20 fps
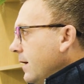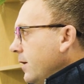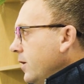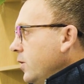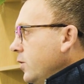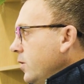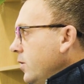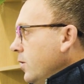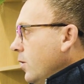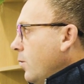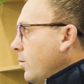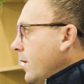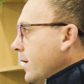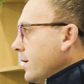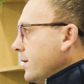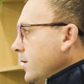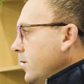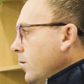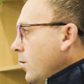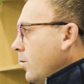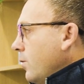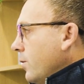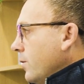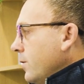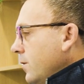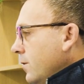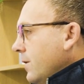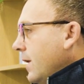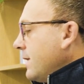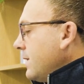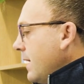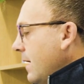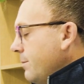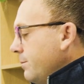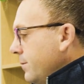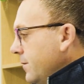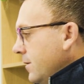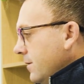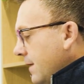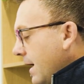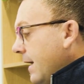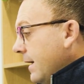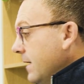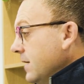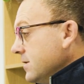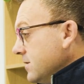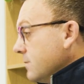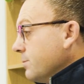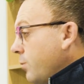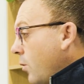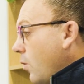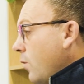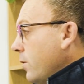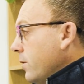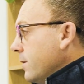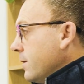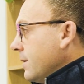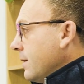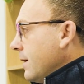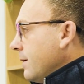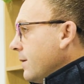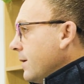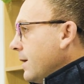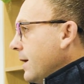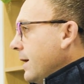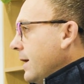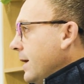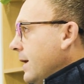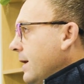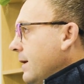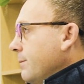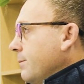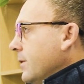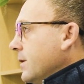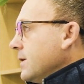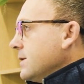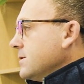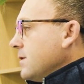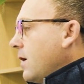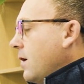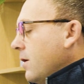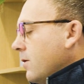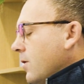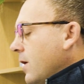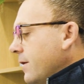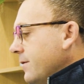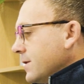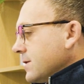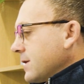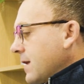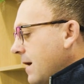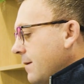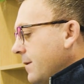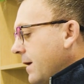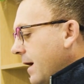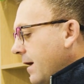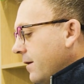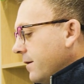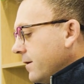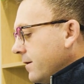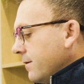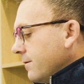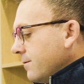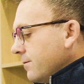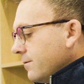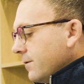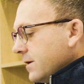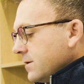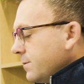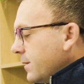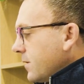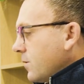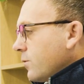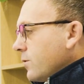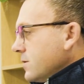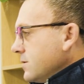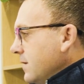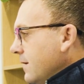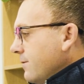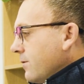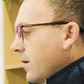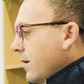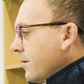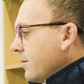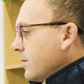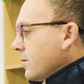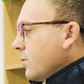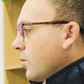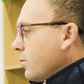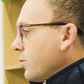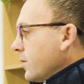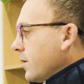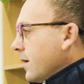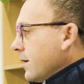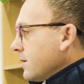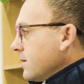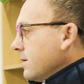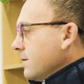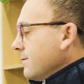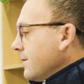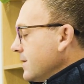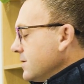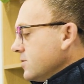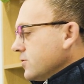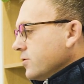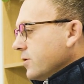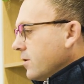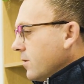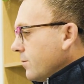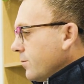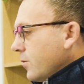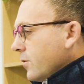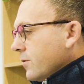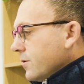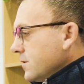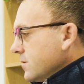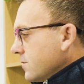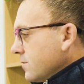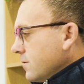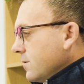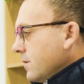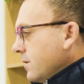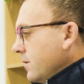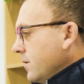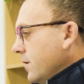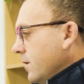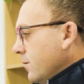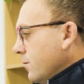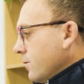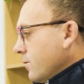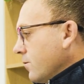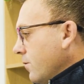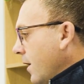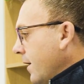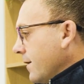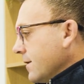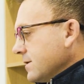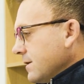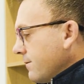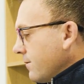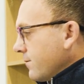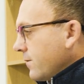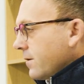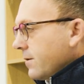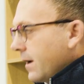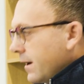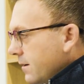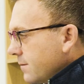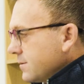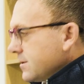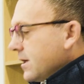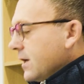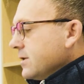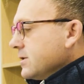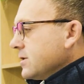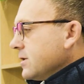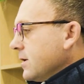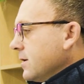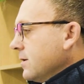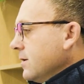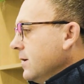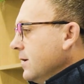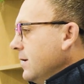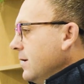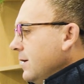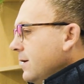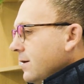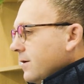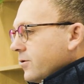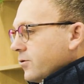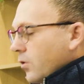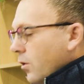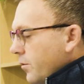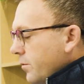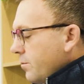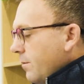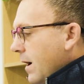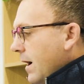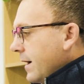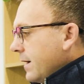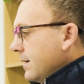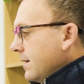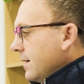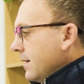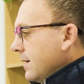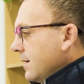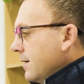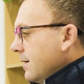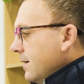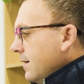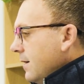you don't want to you don't you let that that is important but it's all around this commonality of let's make the world safer, healthier, more productive. Let's treat our employees, you know, right. Let's have a frontline obsession, mm. growth minded.